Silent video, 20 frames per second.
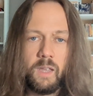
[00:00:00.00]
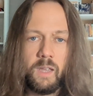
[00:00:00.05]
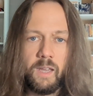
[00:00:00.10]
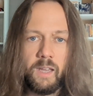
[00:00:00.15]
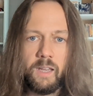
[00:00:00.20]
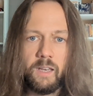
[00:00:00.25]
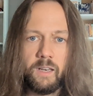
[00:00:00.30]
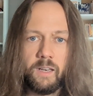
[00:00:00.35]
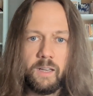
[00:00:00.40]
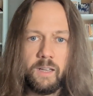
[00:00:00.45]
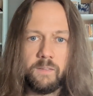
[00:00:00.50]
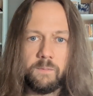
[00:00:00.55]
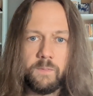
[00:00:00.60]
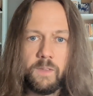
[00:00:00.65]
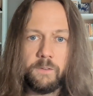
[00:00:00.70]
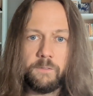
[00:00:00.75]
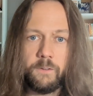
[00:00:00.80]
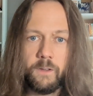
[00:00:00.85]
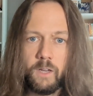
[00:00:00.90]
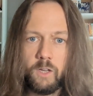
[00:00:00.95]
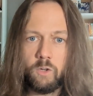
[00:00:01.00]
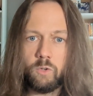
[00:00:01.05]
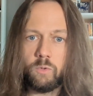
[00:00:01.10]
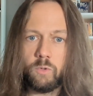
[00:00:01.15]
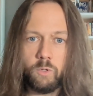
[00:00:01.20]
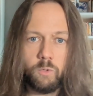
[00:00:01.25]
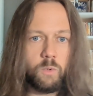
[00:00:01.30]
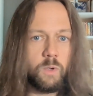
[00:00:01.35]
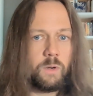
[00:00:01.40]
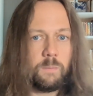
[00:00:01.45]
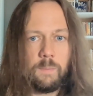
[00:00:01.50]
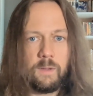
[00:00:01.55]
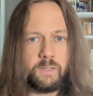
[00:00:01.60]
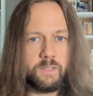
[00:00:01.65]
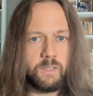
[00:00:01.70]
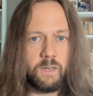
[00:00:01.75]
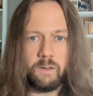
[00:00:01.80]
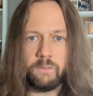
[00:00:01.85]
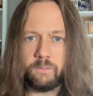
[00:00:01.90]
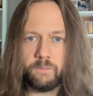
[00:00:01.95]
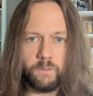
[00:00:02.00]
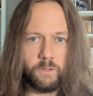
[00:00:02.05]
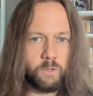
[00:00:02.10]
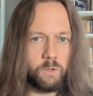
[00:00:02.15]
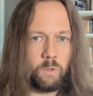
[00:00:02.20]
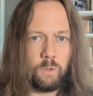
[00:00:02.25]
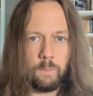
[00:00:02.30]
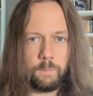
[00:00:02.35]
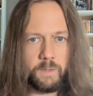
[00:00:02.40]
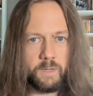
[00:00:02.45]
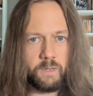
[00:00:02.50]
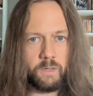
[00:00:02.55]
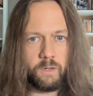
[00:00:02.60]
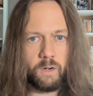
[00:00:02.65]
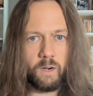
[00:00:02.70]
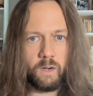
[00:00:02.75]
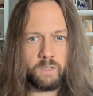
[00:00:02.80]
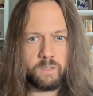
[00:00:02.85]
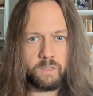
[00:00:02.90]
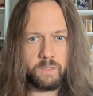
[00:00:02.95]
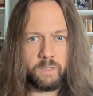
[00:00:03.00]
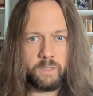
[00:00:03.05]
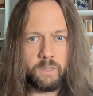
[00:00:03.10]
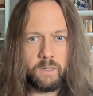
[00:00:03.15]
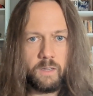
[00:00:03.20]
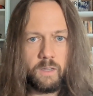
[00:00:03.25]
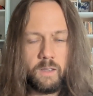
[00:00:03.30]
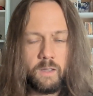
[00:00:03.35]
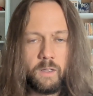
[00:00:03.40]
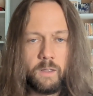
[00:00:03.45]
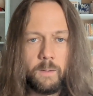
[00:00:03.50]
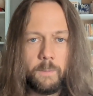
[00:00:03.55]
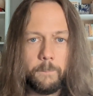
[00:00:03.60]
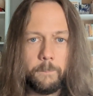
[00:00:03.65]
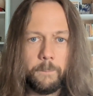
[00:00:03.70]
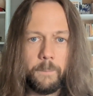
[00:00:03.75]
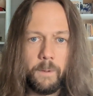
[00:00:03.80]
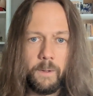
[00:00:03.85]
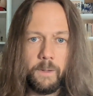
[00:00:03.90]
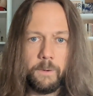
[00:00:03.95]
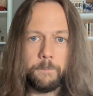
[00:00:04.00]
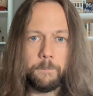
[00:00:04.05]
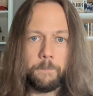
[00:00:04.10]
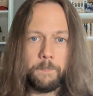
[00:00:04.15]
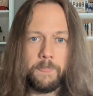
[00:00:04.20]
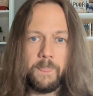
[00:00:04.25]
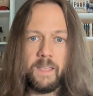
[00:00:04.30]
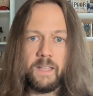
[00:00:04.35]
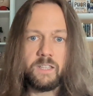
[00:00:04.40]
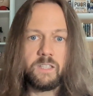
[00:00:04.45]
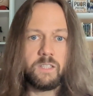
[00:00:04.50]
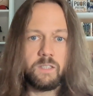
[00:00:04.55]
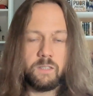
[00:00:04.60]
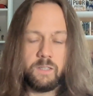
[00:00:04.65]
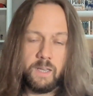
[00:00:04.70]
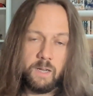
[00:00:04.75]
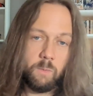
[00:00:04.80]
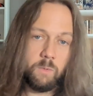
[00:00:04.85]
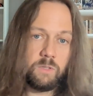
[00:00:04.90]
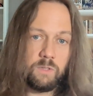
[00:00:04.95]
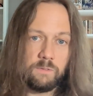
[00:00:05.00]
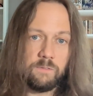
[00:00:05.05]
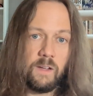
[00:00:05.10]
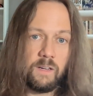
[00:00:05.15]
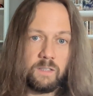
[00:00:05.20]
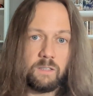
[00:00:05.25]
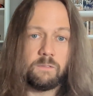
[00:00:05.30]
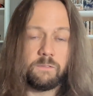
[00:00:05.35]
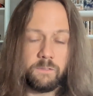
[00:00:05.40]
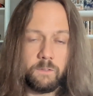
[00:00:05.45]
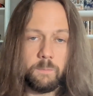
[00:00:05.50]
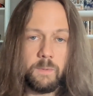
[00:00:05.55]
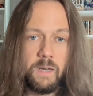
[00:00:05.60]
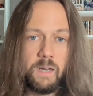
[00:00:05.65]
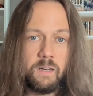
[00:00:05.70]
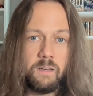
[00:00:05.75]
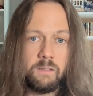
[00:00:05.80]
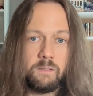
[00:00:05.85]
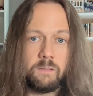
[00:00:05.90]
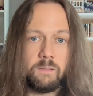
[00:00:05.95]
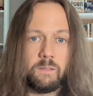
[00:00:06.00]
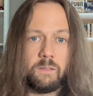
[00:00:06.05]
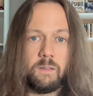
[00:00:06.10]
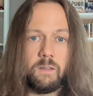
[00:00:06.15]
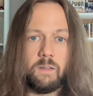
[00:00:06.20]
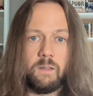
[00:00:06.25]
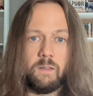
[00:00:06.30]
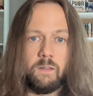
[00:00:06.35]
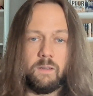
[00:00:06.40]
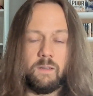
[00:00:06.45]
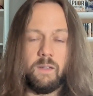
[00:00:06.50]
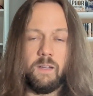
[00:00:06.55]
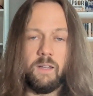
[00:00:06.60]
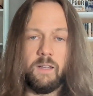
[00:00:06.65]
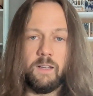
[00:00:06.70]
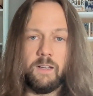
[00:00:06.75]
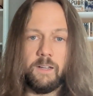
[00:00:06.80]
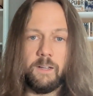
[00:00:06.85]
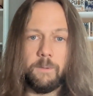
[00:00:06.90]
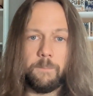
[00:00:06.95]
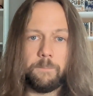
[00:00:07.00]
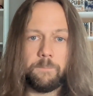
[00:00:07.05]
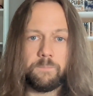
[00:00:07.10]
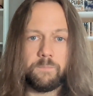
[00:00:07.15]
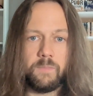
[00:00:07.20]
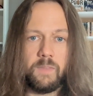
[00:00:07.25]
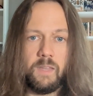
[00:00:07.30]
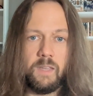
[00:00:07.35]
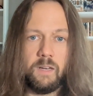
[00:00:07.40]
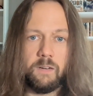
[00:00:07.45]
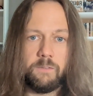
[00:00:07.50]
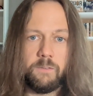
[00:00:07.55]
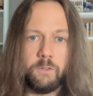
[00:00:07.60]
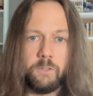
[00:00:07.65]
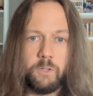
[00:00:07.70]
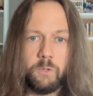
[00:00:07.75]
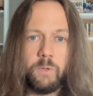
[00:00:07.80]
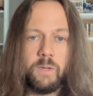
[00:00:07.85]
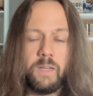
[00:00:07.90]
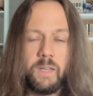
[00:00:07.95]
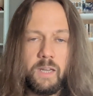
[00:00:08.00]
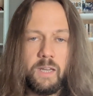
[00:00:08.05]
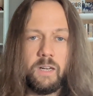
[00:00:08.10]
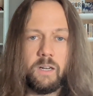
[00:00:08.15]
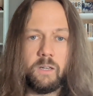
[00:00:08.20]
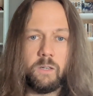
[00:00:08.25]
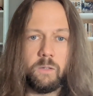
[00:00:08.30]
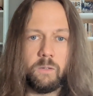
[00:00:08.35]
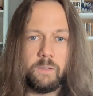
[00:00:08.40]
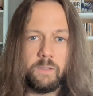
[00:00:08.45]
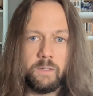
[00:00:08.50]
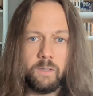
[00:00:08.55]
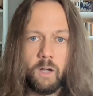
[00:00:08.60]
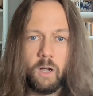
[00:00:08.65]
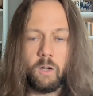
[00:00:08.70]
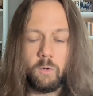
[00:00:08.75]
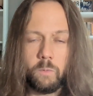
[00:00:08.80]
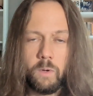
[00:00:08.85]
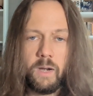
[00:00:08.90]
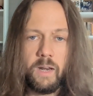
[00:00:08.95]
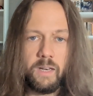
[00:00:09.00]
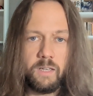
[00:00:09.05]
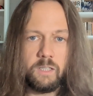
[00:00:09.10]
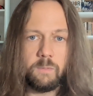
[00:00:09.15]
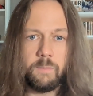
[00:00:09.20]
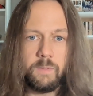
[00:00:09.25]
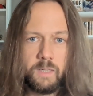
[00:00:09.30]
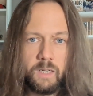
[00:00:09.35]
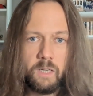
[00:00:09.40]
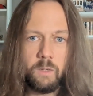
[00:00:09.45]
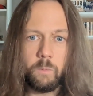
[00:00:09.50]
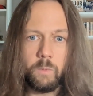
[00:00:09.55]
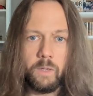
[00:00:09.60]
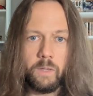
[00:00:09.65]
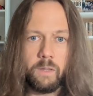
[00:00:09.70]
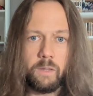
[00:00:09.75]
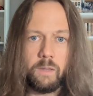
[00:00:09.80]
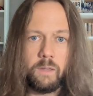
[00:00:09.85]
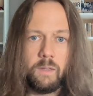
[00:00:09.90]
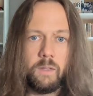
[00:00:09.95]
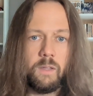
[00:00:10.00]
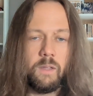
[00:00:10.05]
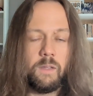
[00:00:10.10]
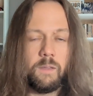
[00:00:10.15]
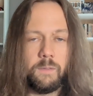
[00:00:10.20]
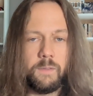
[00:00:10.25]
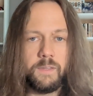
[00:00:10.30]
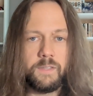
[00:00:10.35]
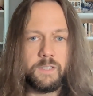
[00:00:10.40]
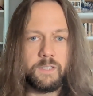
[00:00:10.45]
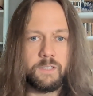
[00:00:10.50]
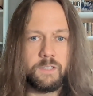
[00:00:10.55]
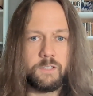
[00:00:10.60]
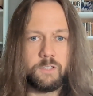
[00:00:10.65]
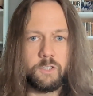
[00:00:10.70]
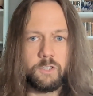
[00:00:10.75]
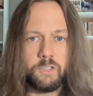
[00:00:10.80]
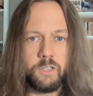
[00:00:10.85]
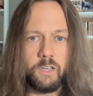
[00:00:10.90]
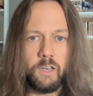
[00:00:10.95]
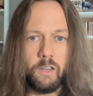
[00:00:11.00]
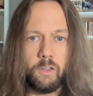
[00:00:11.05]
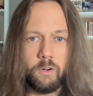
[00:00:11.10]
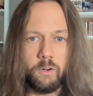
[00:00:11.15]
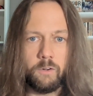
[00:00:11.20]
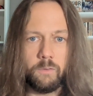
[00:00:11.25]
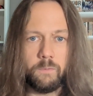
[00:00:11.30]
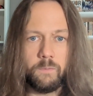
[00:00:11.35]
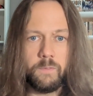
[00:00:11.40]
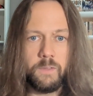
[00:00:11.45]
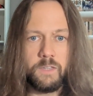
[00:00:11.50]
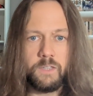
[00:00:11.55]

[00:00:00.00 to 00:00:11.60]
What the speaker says: if you want to base it off of your own opinion, honestly, but it was effective for me. And if you're doing keto already to begin with, this is just another